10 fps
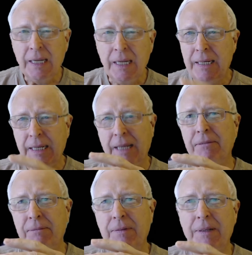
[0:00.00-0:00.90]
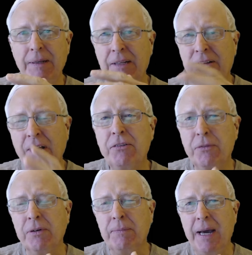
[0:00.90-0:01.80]
And it doesn't
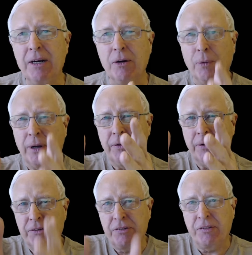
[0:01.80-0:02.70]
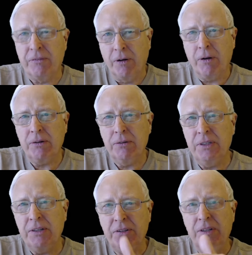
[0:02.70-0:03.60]
really matter whether it's the vertical
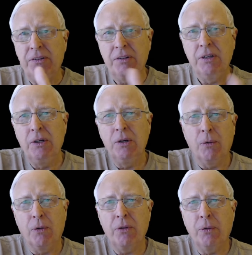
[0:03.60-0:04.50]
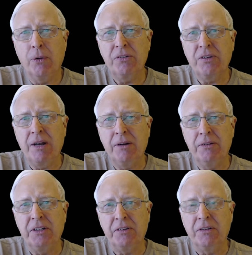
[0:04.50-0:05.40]
distance or the horizontal
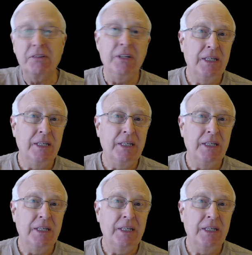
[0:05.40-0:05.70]
distance.